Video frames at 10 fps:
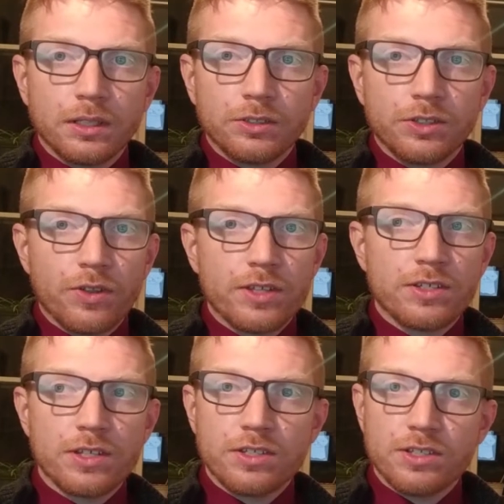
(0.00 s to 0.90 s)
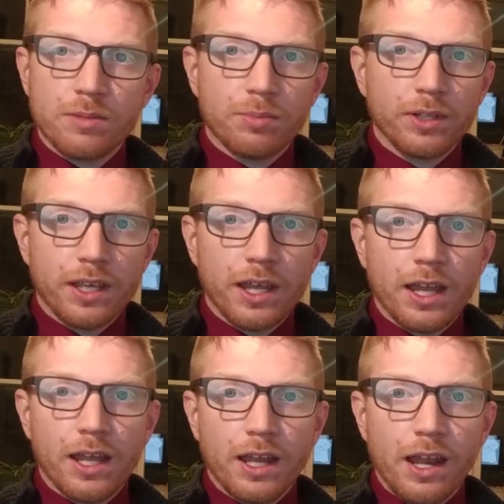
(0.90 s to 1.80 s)
So this is simply
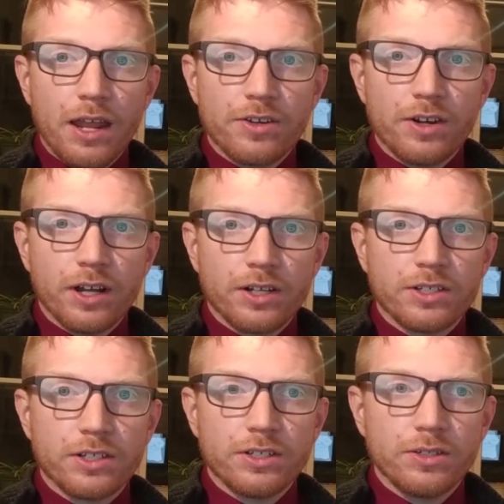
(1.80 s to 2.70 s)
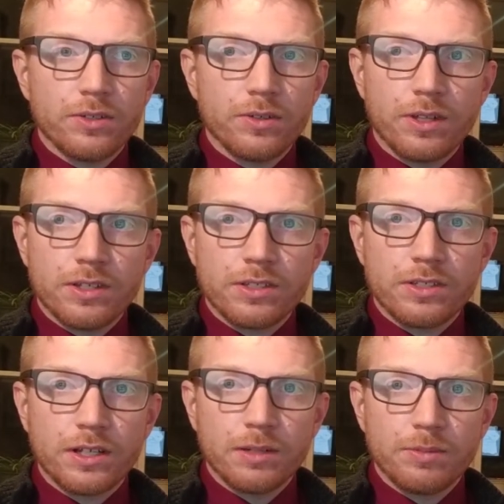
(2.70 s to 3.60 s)
an introduction to
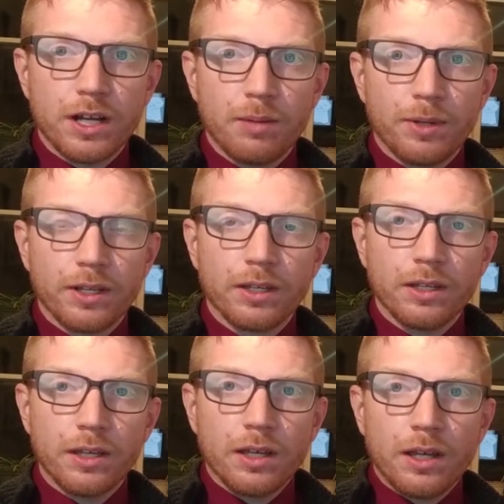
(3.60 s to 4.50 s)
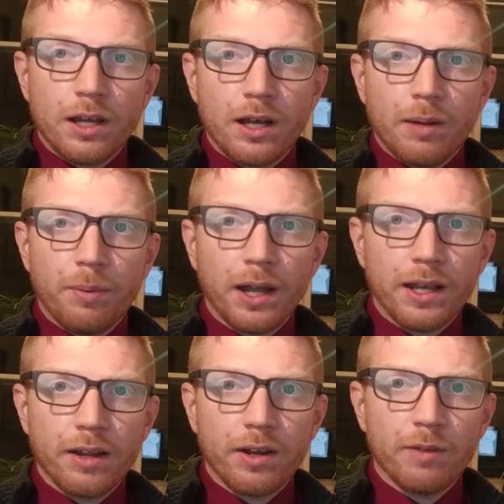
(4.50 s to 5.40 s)
this topic.
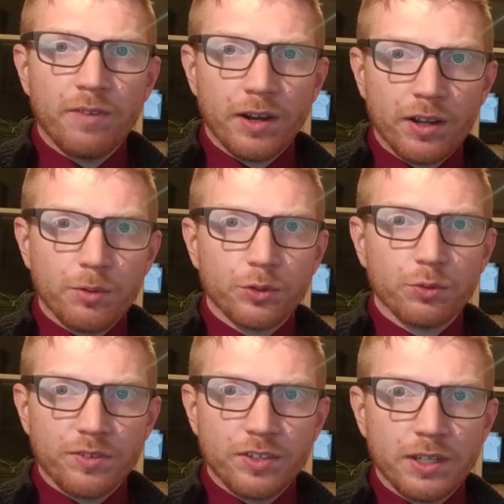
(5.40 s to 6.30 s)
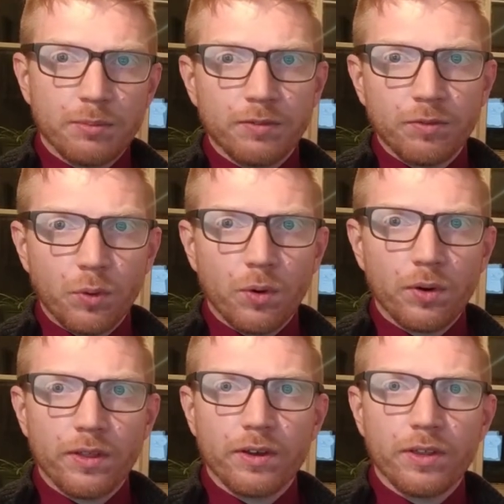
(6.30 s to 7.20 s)
Binary variables we've seen
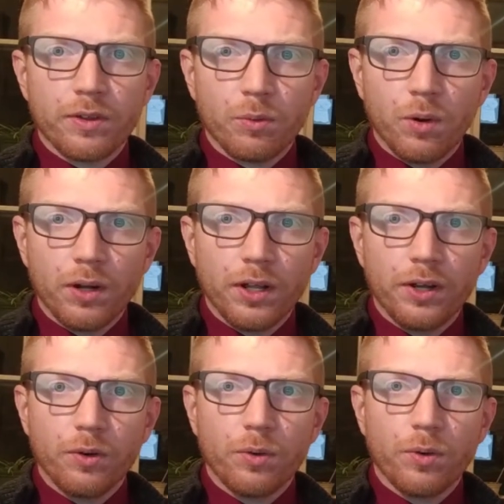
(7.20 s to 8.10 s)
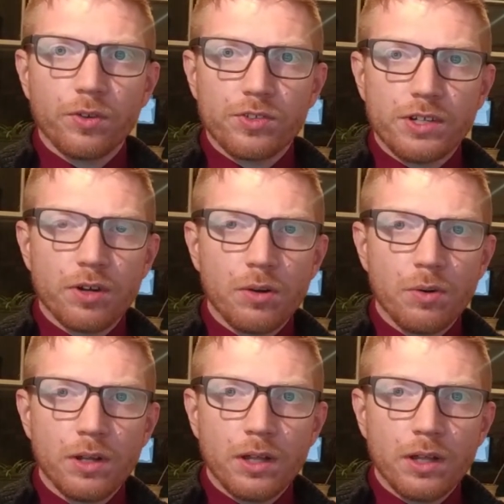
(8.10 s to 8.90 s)
before, they're either 1 or 0.